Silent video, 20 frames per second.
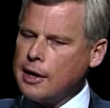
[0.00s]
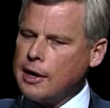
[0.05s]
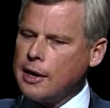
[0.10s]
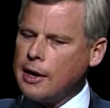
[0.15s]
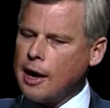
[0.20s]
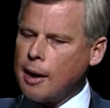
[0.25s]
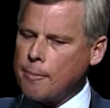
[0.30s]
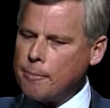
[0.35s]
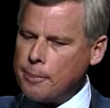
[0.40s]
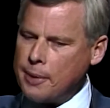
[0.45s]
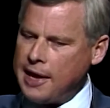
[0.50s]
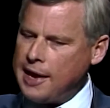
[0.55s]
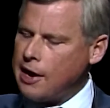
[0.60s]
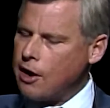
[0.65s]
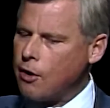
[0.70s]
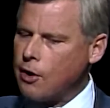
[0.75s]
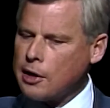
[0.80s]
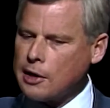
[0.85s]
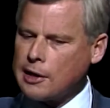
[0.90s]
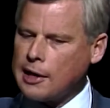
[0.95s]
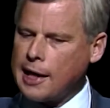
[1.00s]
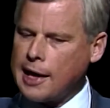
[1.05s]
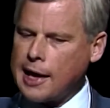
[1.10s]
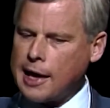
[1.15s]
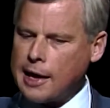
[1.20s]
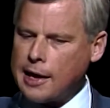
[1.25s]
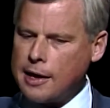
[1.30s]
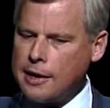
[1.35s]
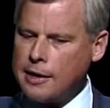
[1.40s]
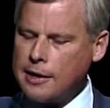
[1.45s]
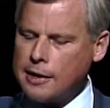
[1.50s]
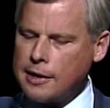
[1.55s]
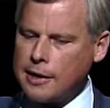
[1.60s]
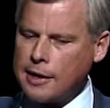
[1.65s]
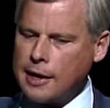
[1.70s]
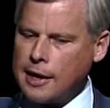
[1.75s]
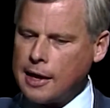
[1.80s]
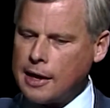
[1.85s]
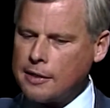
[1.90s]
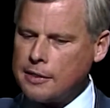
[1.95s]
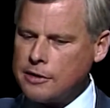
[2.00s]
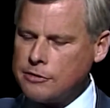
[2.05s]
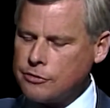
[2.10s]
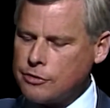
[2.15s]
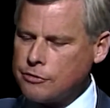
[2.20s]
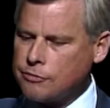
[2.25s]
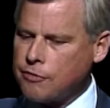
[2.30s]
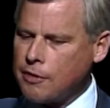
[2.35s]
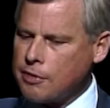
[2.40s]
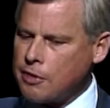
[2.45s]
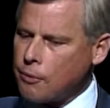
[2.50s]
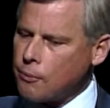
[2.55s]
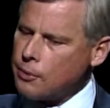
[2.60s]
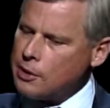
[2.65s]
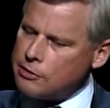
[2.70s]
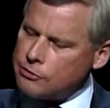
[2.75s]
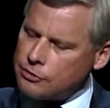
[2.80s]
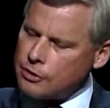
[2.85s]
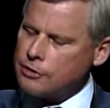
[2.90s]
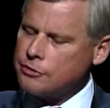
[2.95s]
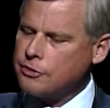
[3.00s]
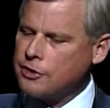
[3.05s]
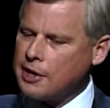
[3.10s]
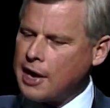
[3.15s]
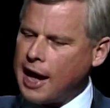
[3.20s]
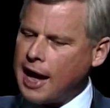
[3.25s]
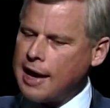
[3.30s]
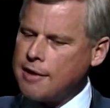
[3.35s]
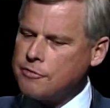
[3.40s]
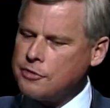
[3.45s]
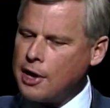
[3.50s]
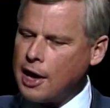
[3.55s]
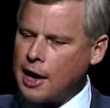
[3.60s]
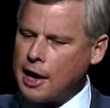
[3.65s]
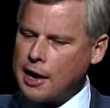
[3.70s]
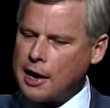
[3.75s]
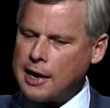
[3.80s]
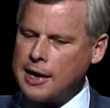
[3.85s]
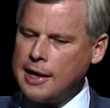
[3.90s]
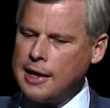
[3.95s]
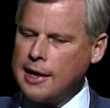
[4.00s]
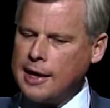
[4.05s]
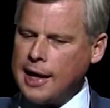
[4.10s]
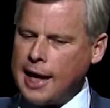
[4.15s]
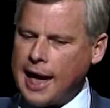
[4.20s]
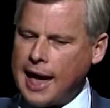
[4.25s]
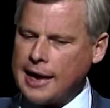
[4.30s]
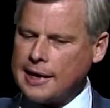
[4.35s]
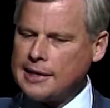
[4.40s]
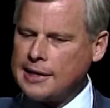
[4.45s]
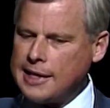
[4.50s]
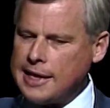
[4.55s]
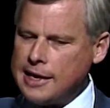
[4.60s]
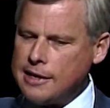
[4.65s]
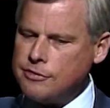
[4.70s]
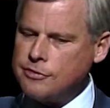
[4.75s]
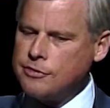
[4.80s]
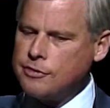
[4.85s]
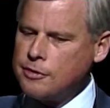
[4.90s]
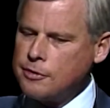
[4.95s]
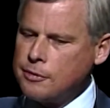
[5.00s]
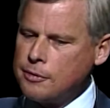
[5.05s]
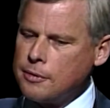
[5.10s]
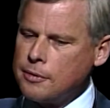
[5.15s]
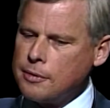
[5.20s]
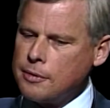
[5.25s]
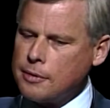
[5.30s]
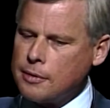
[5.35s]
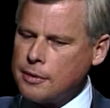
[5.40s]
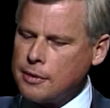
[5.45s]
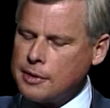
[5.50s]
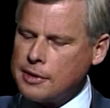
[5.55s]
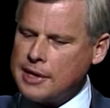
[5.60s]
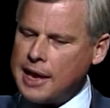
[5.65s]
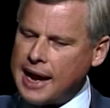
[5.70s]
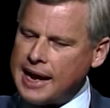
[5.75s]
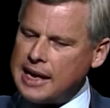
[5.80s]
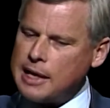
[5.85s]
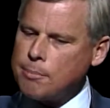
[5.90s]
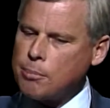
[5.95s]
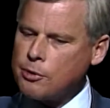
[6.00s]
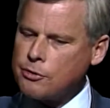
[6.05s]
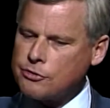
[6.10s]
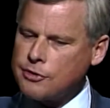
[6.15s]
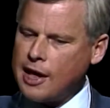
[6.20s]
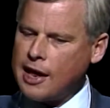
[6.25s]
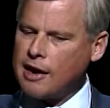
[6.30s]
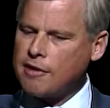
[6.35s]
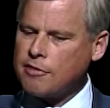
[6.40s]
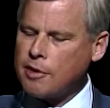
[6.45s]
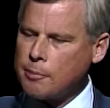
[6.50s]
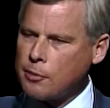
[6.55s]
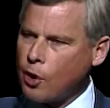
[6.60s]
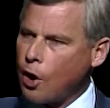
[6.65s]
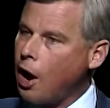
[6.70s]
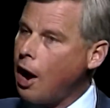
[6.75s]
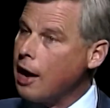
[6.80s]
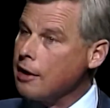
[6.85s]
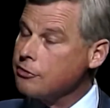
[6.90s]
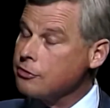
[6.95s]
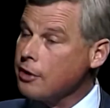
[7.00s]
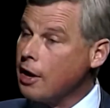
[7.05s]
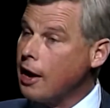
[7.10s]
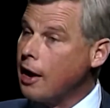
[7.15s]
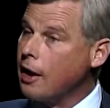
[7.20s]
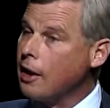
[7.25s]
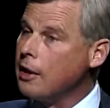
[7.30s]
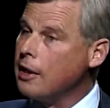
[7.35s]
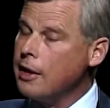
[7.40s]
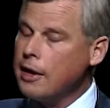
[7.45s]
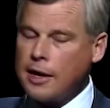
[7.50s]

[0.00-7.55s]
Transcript: Apparently, and this is from the research that I've done, at least 90% of them are hostile.